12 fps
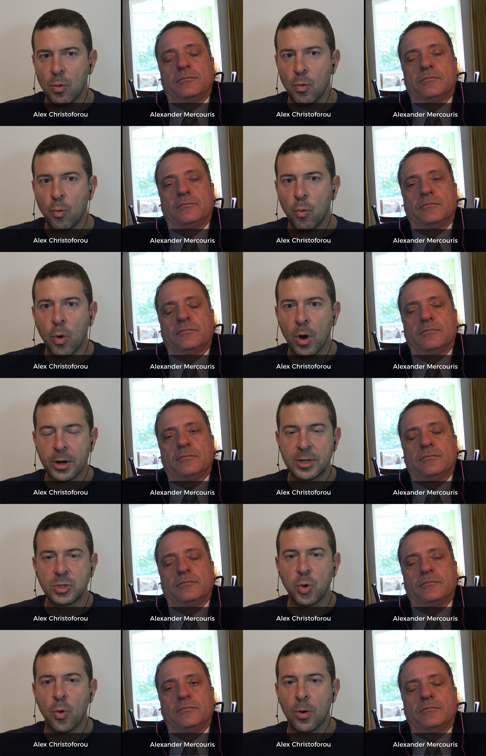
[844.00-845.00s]

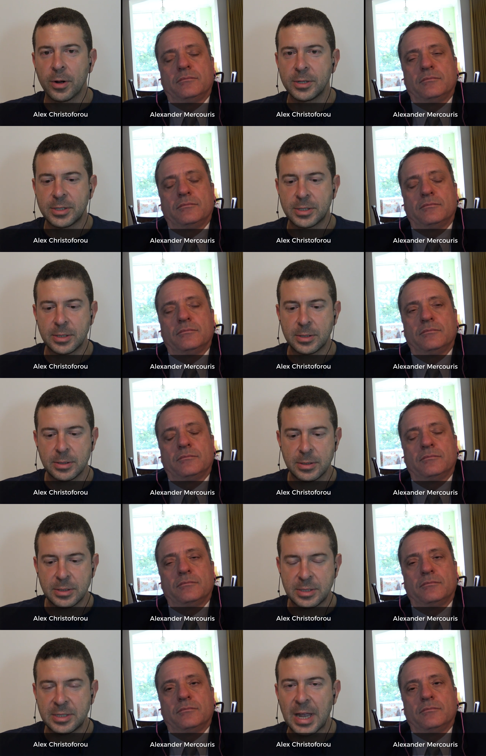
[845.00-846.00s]
Speaker 1: work towards
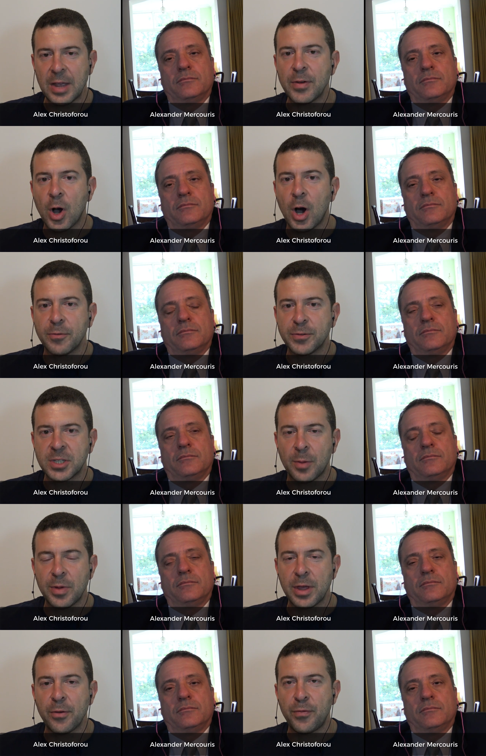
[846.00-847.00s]
staving off
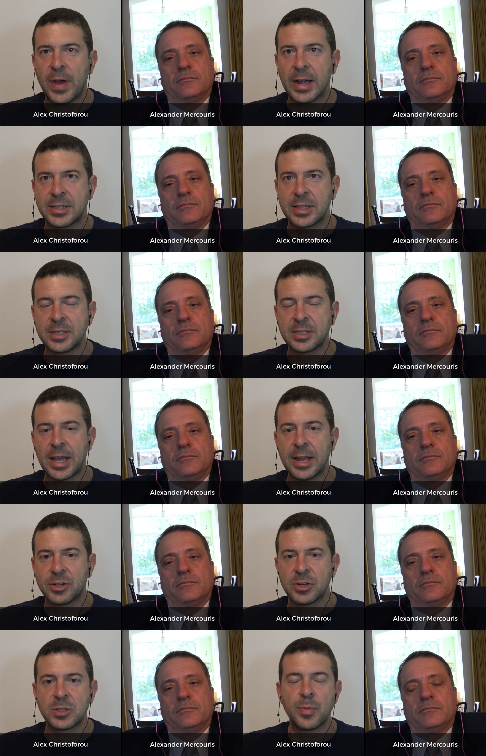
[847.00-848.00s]
some of the effects that the
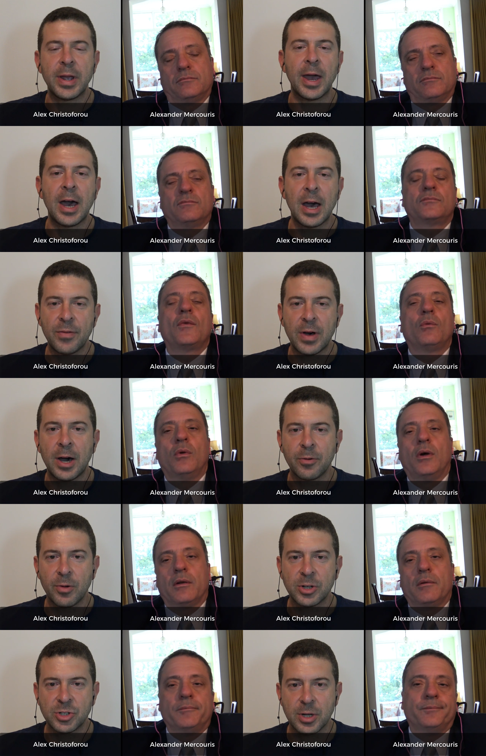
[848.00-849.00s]
sanctions may have
Speaker 2: on
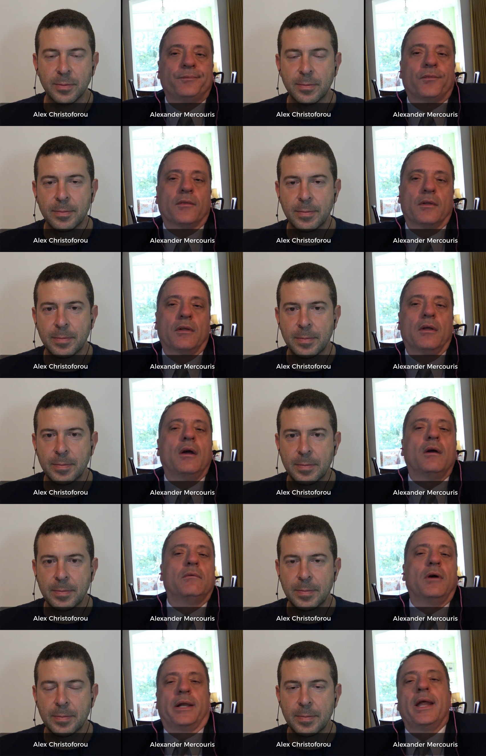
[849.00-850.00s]
Russia?
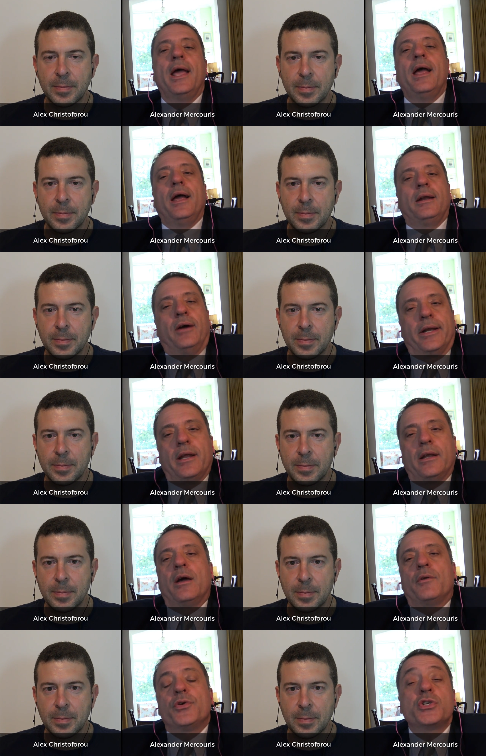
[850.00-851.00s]
Right.
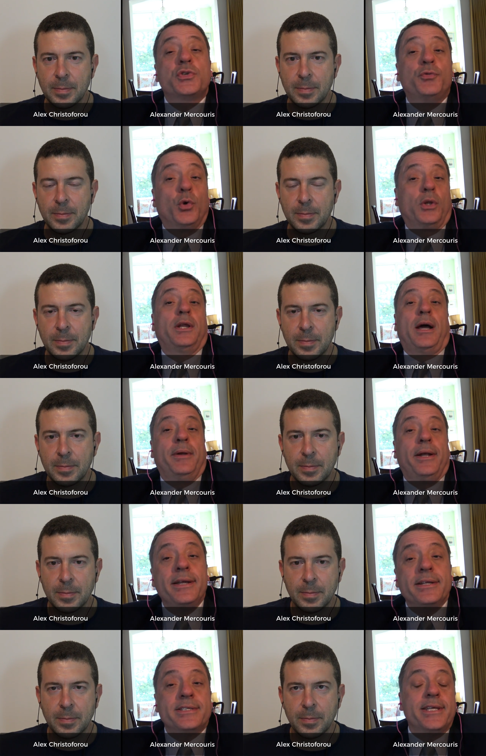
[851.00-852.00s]
Now, first of all, I mean,
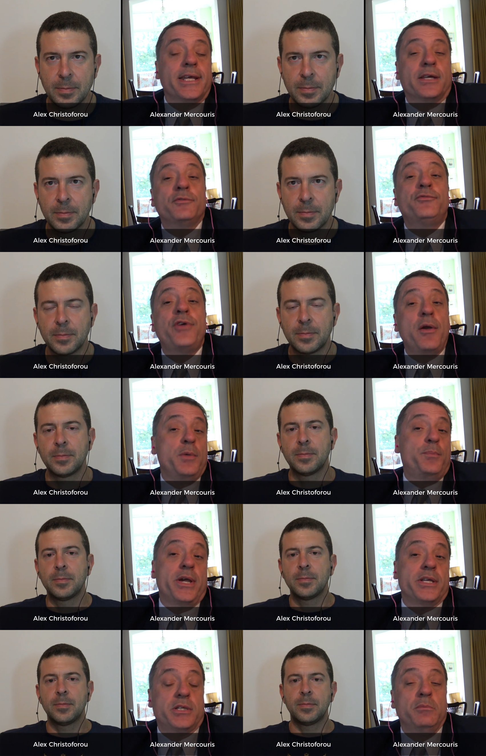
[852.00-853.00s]
let's take a very
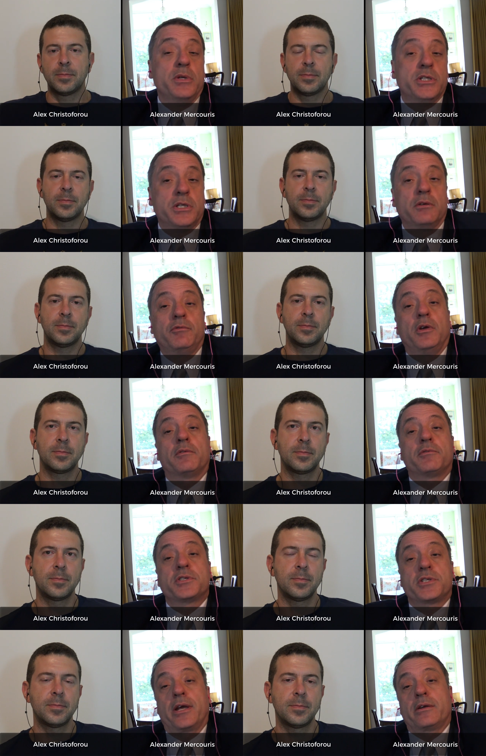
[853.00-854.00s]
pessimistic view of
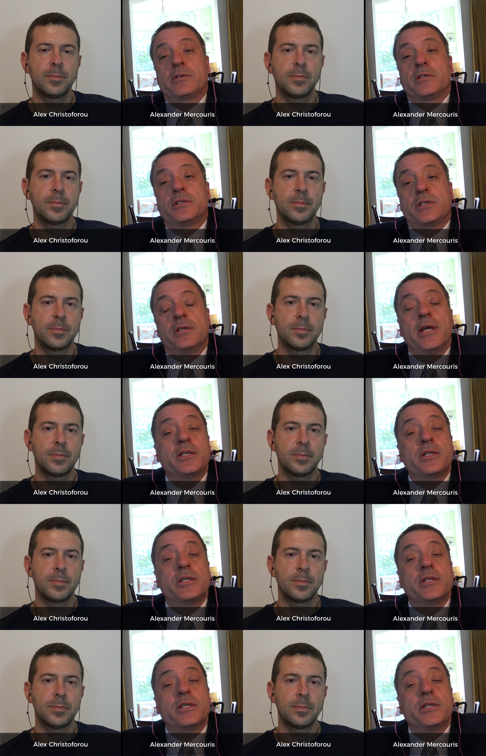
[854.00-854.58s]
the sanctions, and